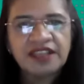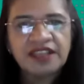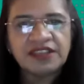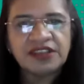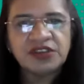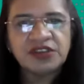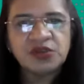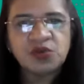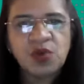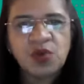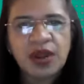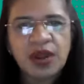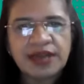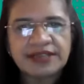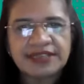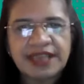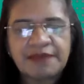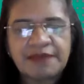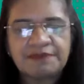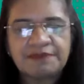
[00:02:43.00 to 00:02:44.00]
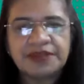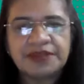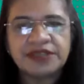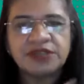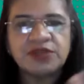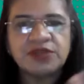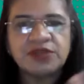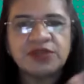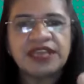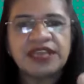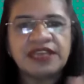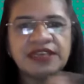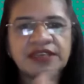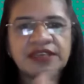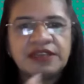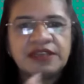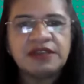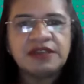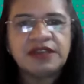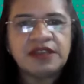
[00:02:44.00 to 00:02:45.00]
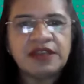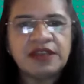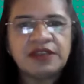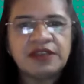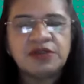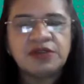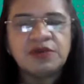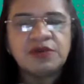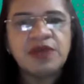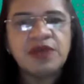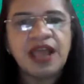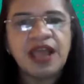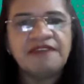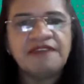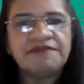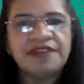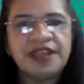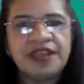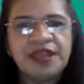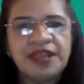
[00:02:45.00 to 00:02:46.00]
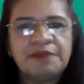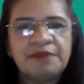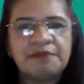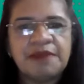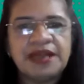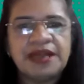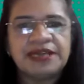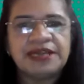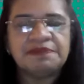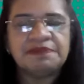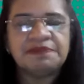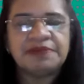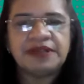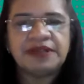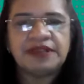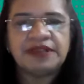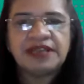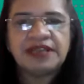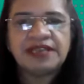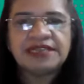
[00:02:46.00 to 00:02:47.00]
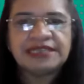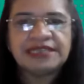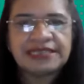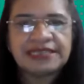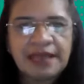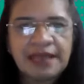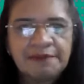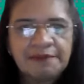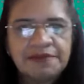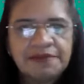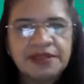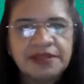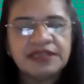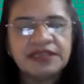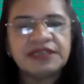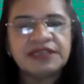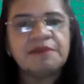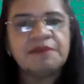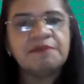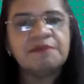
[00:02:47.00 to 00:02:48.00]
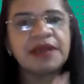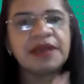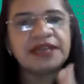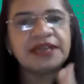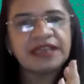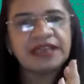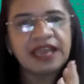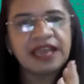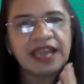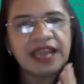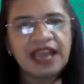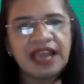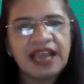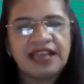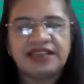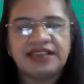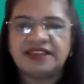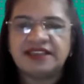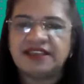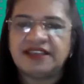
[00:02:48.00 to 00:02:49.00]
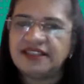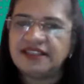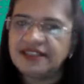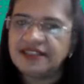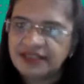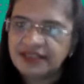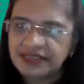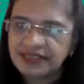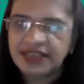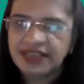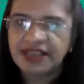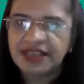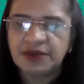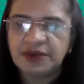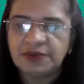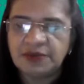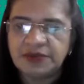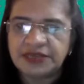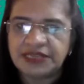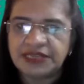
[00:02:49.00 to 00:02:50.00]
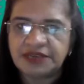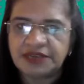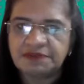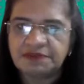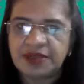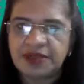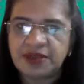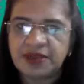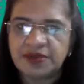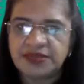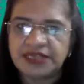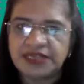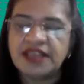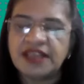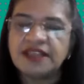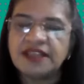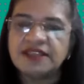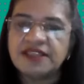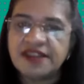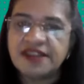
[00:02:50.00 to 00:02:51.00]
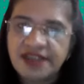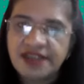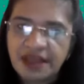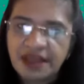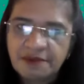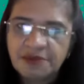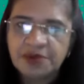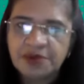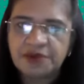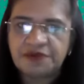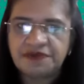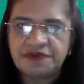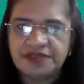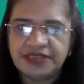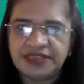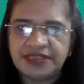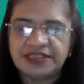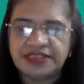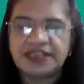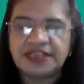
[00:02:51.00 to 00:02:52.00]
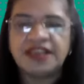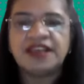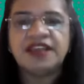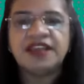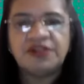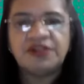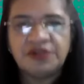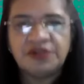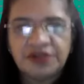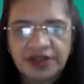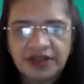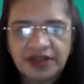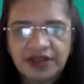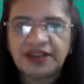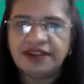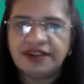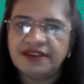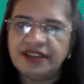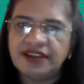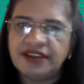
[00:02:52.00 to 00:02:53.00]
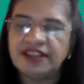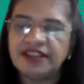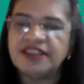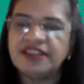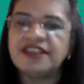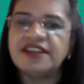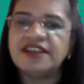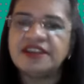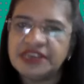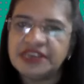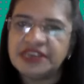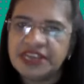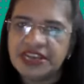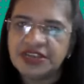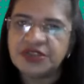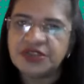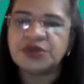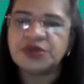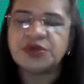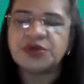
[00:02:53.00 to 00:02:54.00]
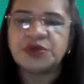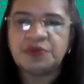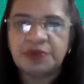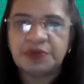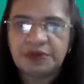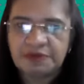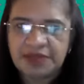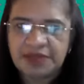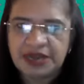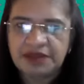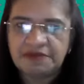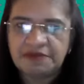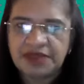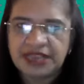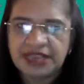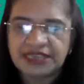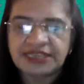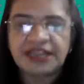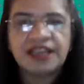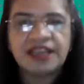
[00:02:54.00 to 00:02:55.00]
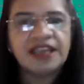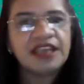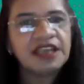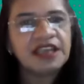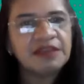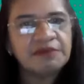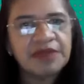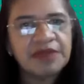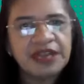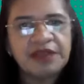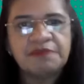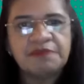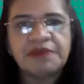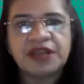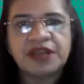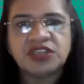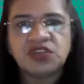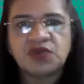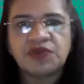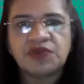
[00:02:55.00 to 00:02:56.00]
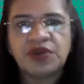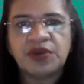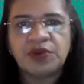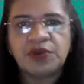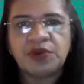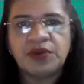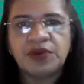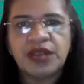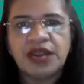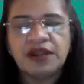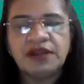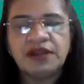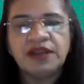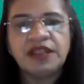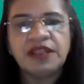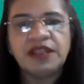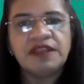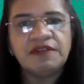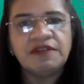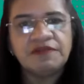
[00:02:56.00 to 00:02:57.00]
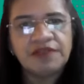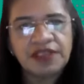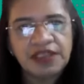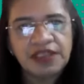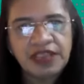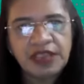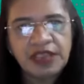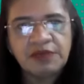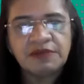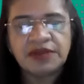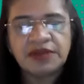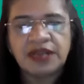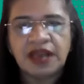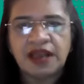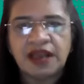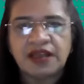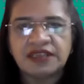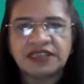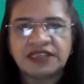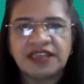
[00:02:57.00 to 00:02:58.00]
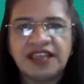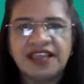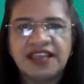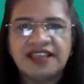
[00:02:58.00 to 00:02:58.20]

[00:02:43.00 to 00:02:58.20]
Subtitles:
the 2 hour sample. So they do have multiple samples, but at the single visit because the number of visits really, really need to be minimized. In many parts of our own country, we even ask